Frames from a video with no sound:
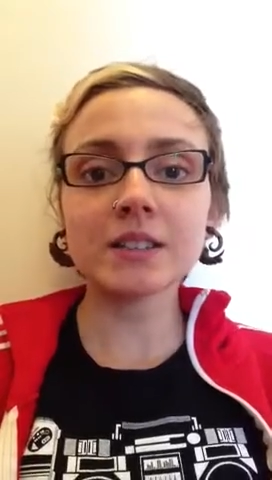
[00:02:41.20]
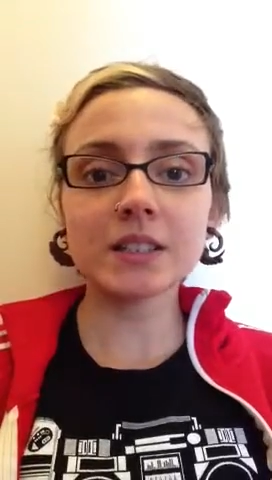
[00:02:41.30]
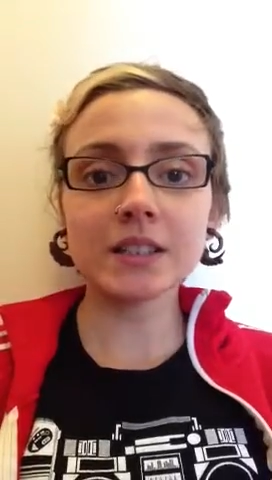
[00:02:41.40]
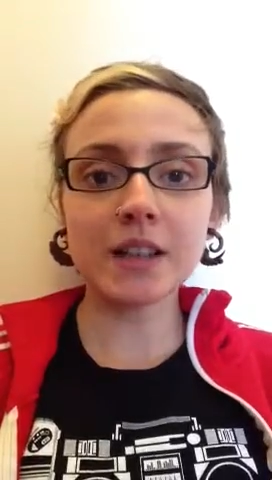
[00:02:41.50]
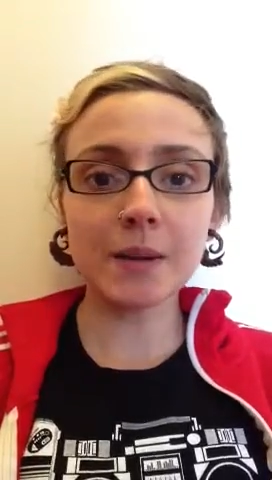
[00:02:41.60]

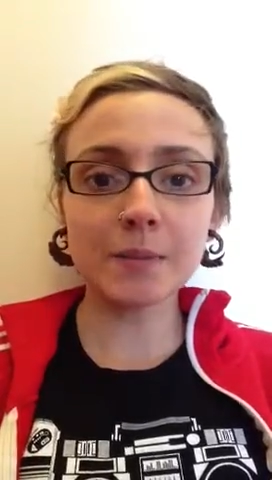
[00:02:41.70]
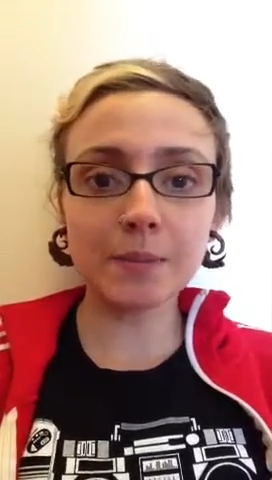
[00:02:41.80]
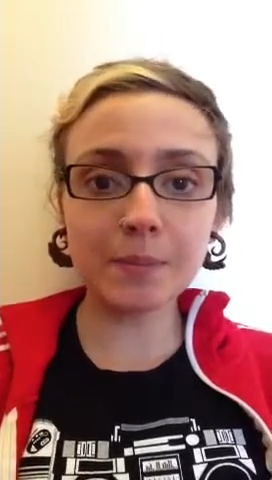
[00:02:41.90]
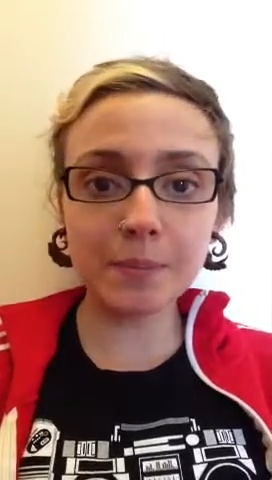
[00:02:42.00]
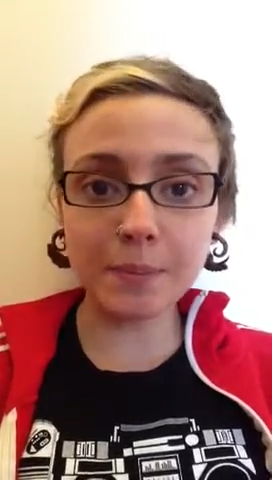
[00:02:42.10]
to get
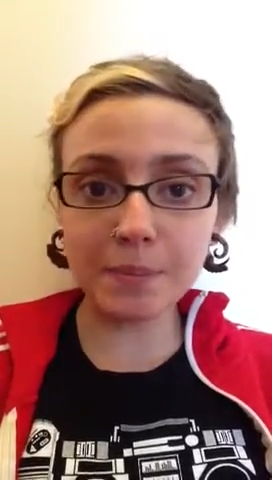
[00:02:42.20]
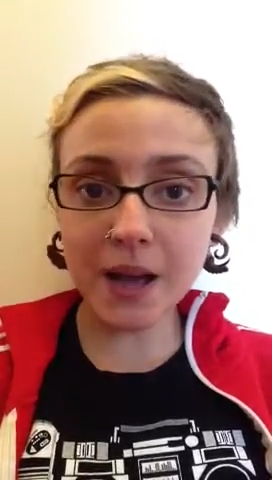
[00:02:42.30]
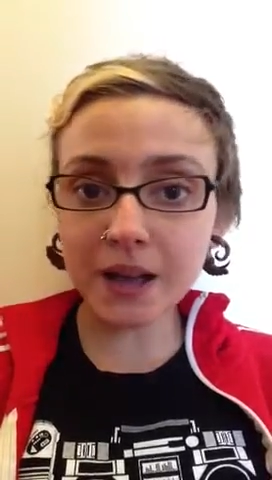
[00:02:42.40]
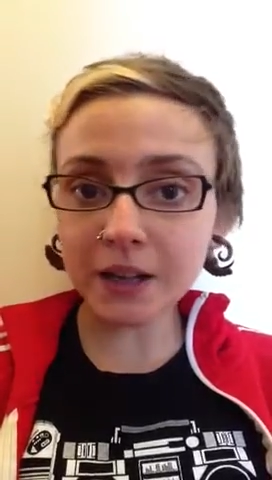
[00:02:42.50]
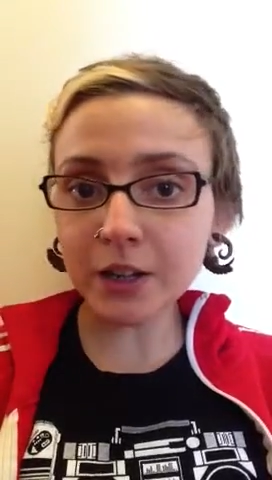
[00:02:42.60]

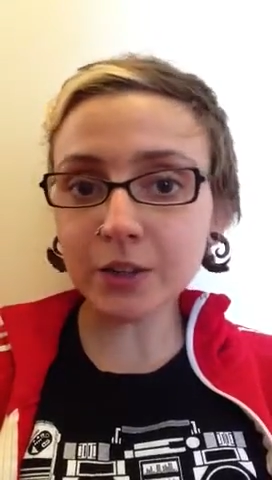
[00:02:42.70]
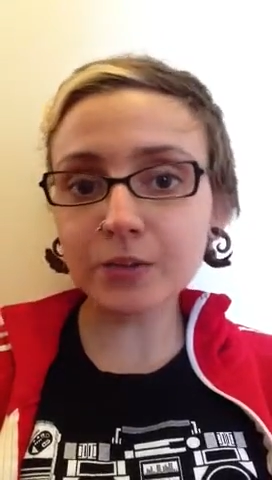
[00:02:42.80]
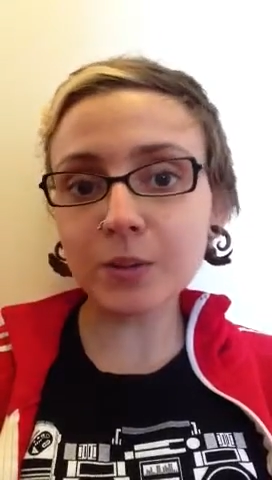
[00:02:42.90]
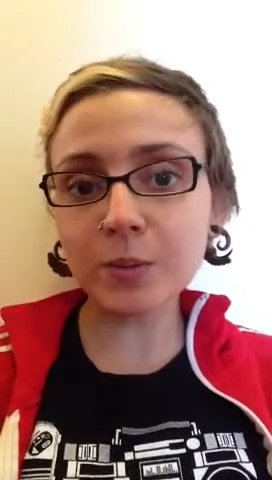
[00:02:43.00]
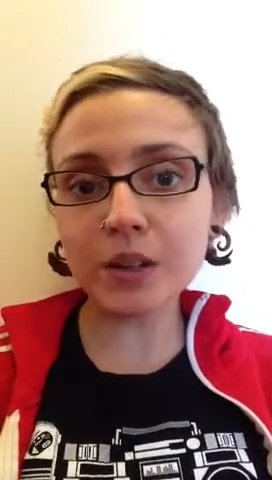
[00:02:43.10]
better from